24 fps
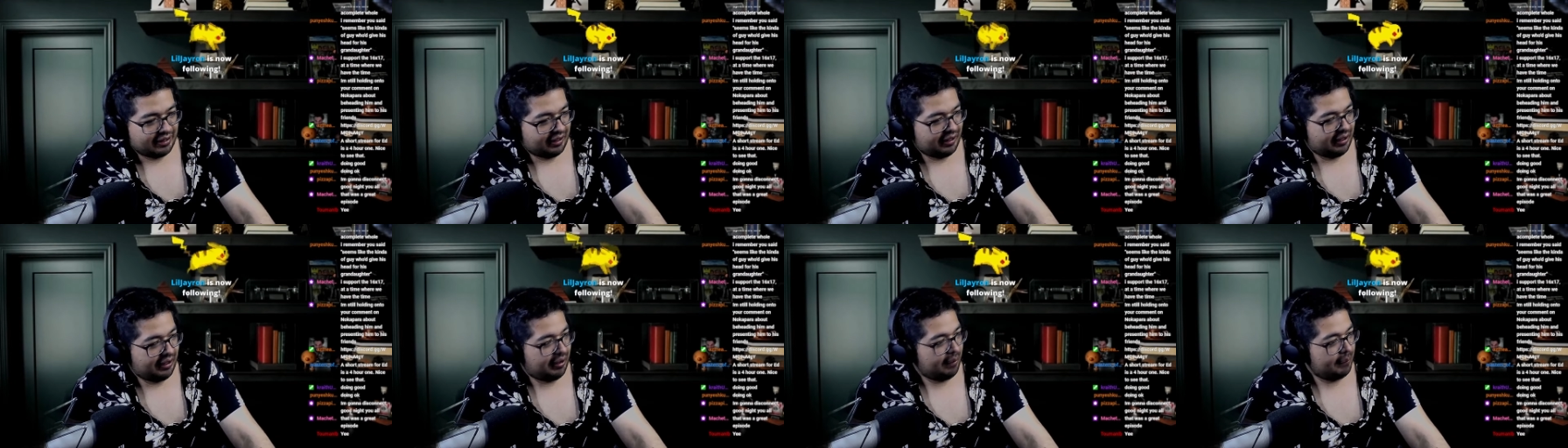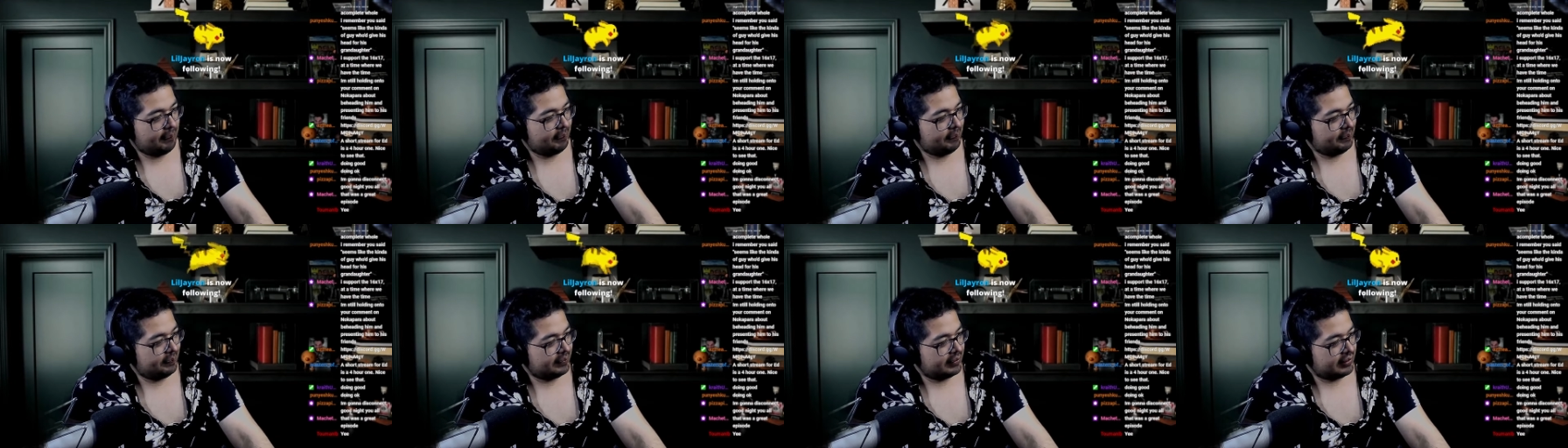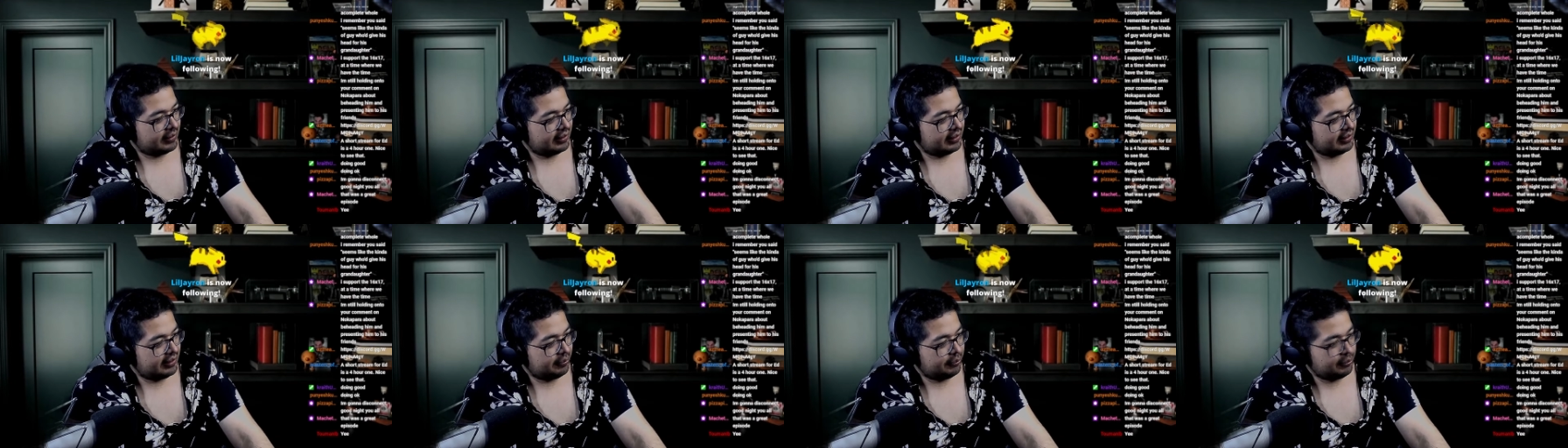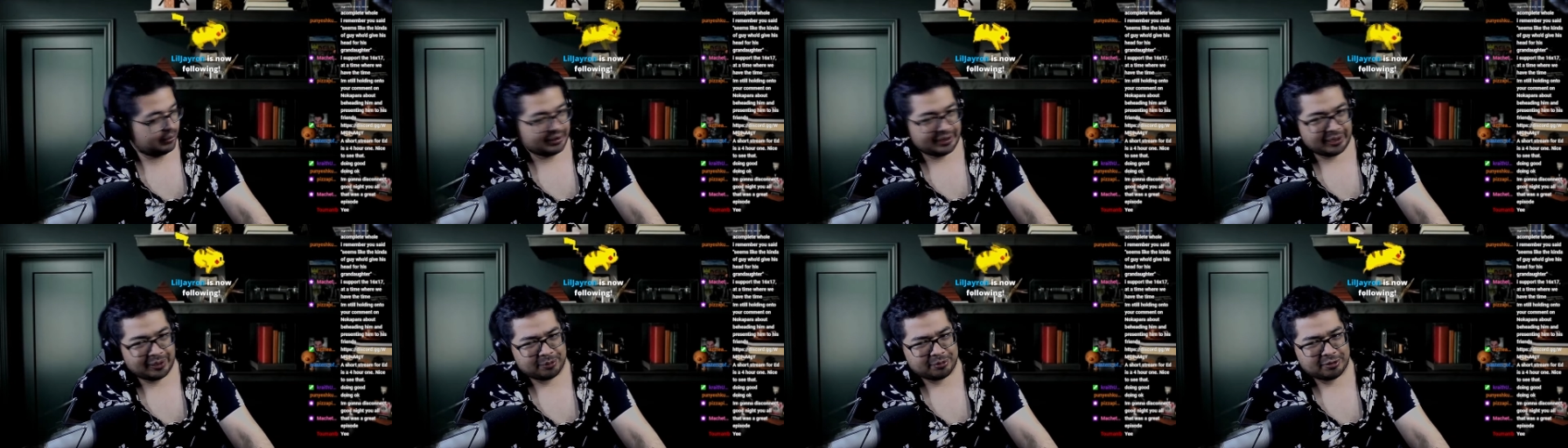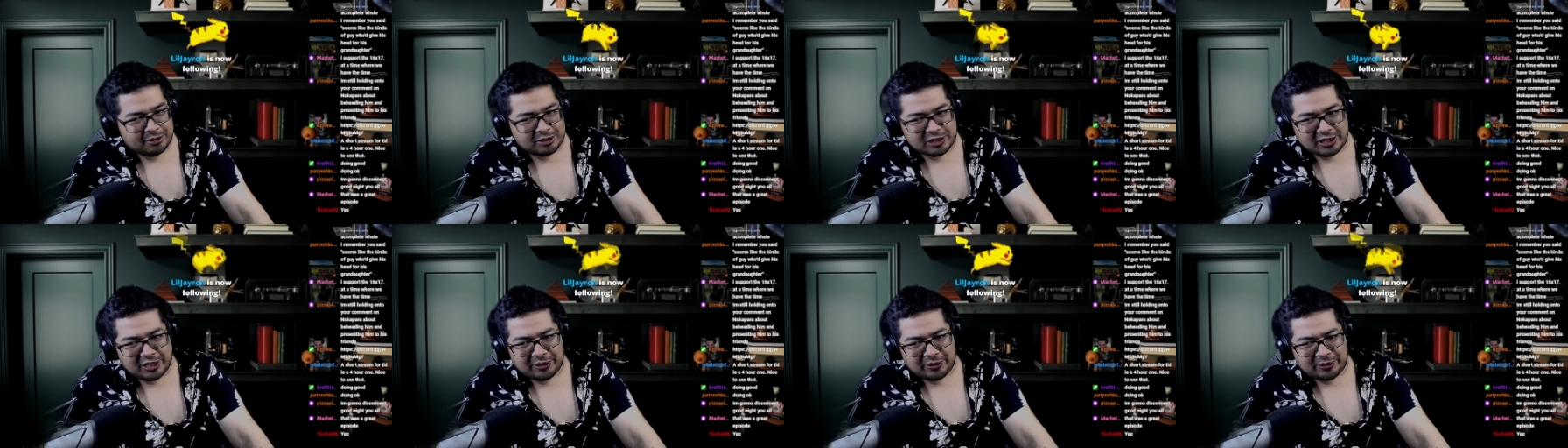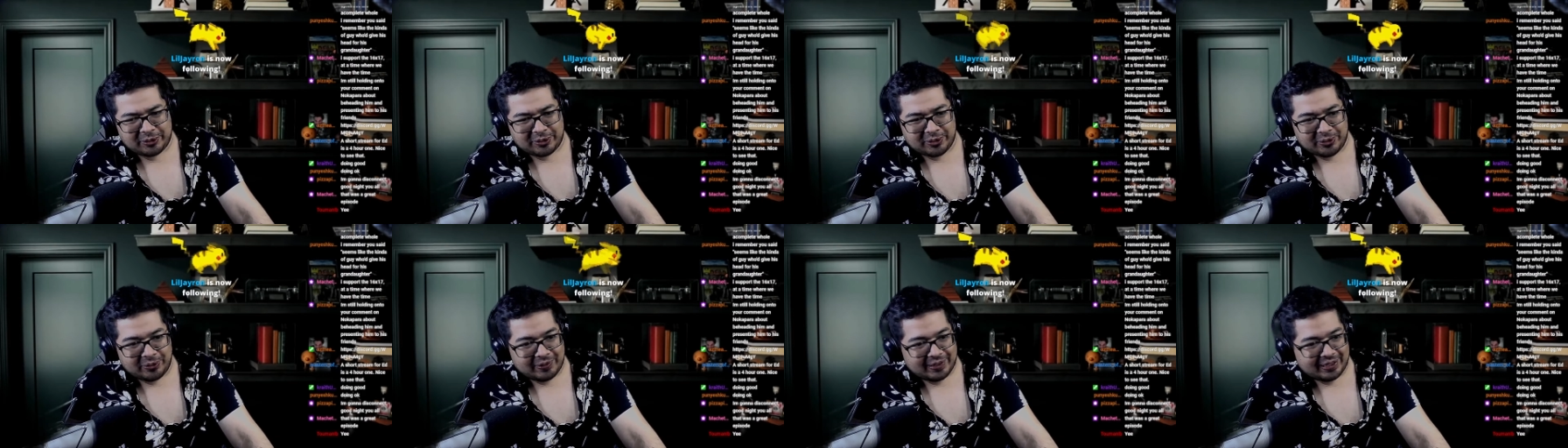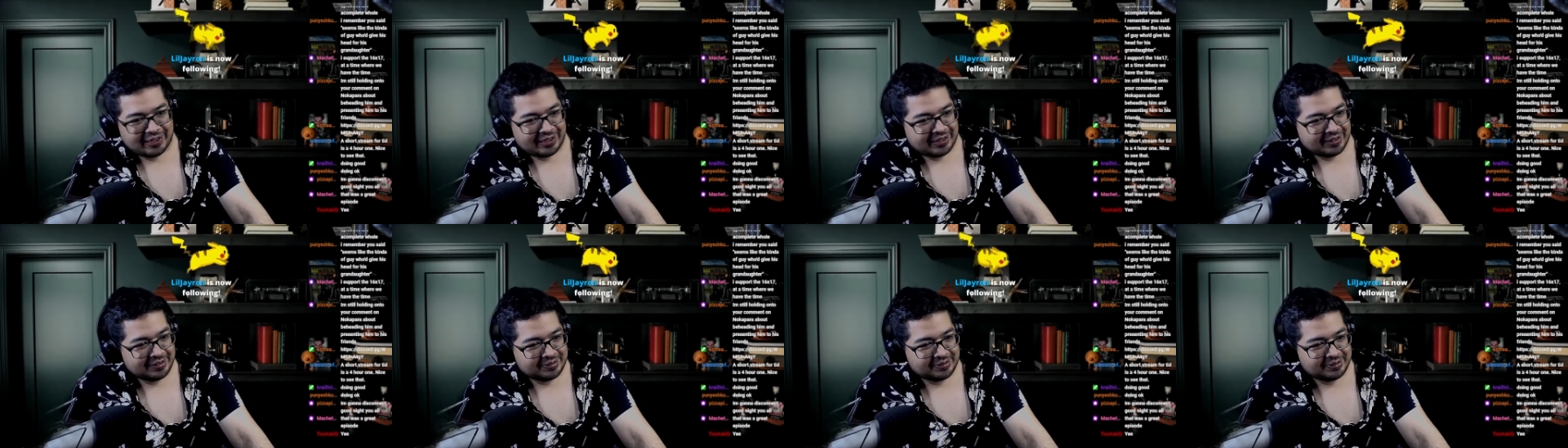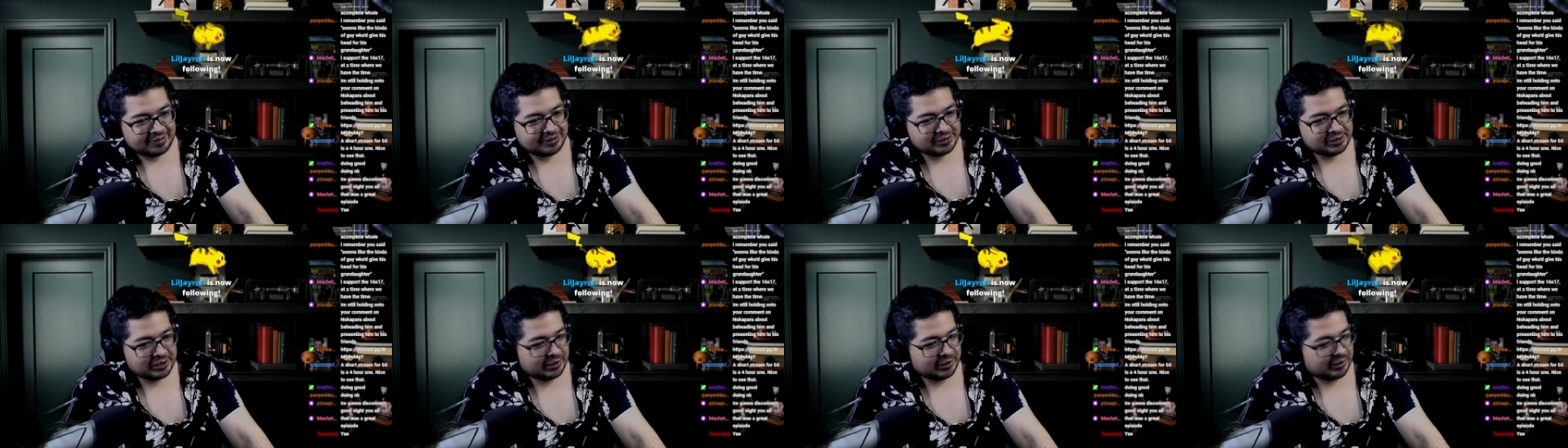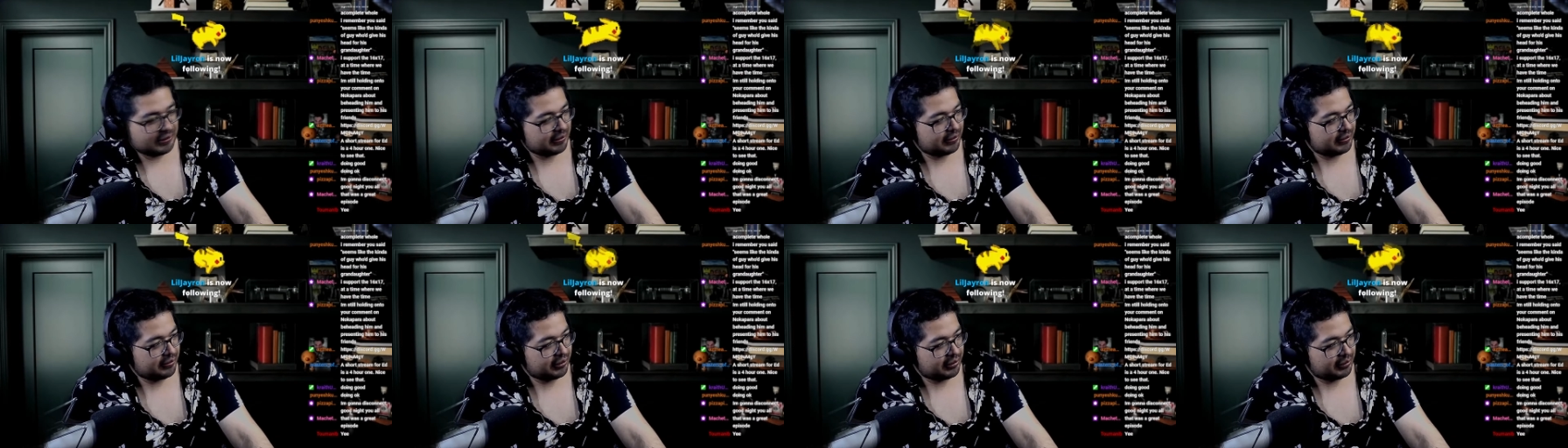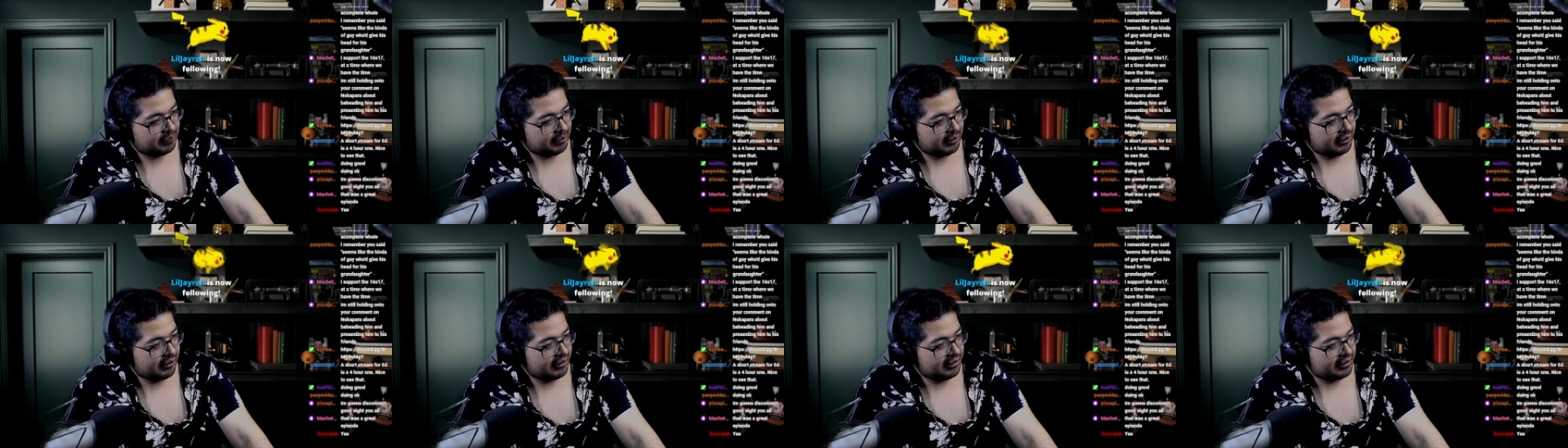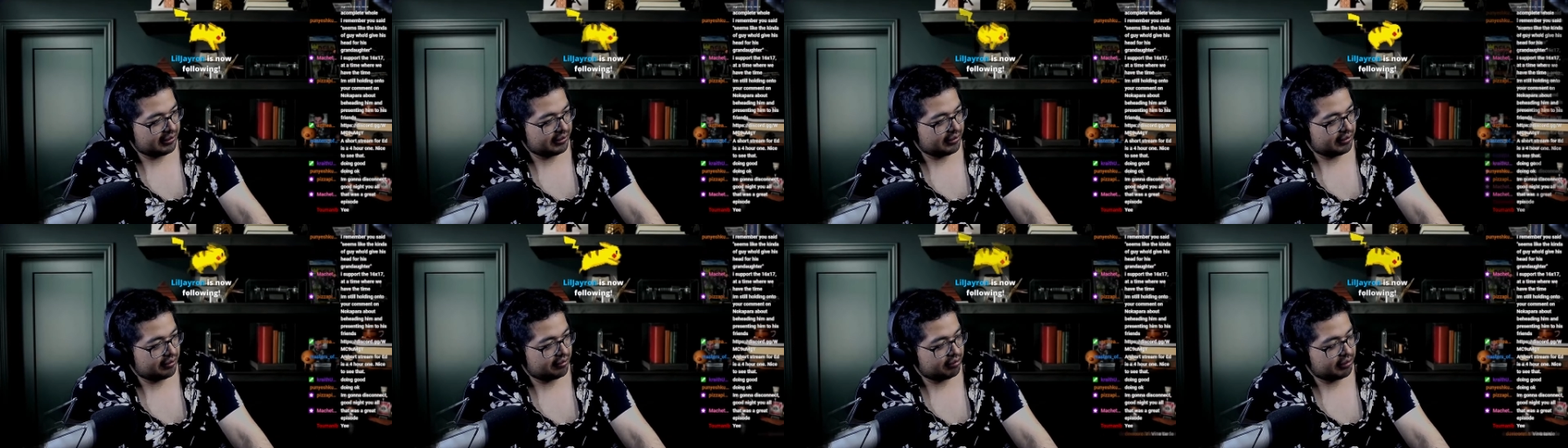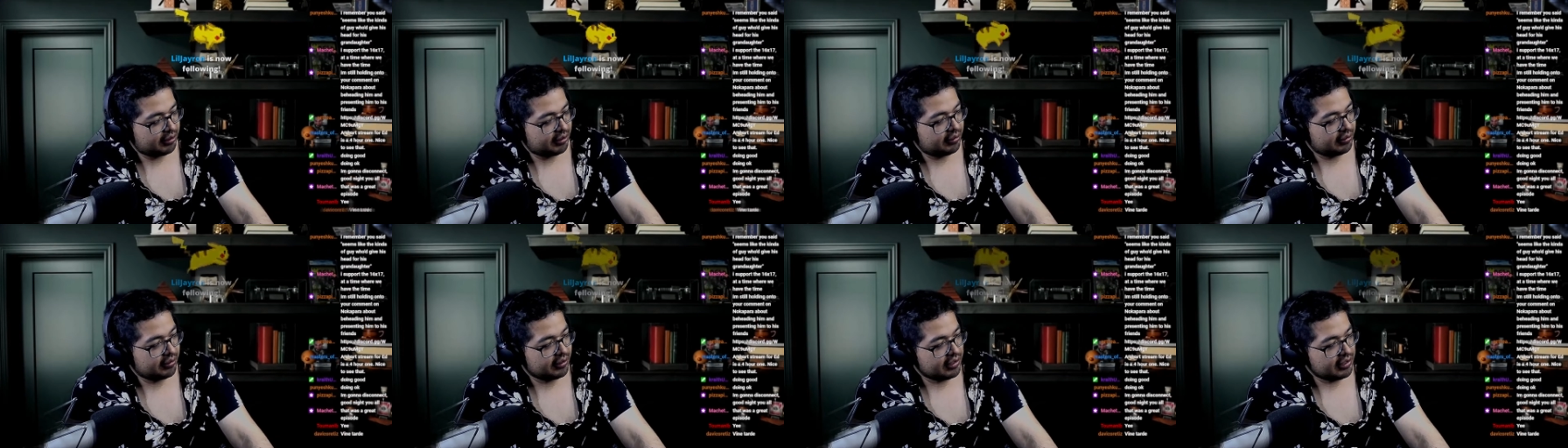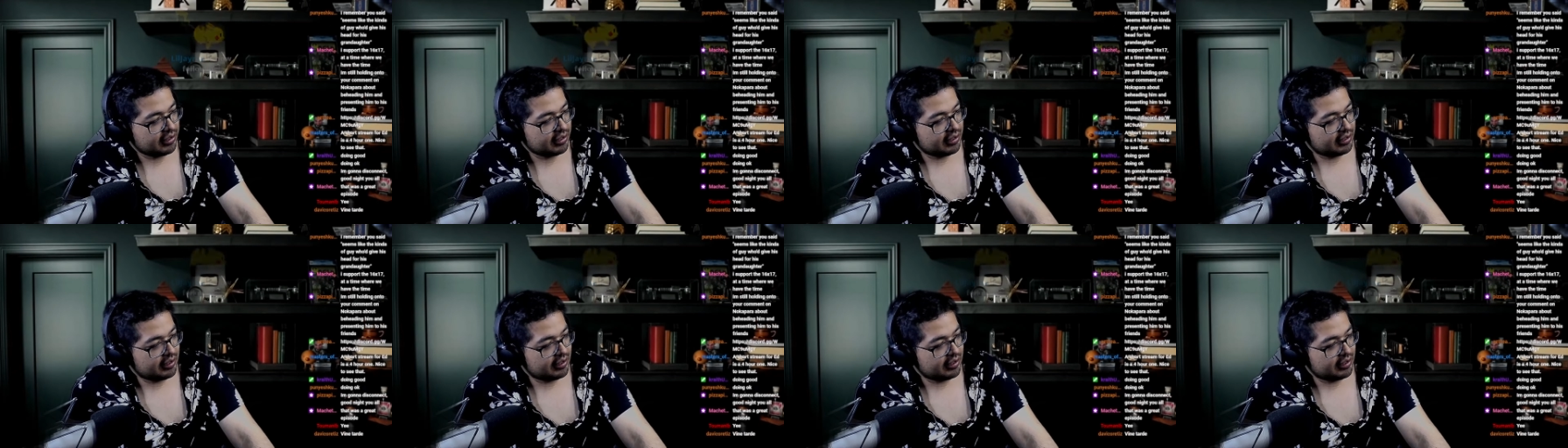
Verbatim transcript: It really helps the channel grow, I guess, in general, the community grow as well.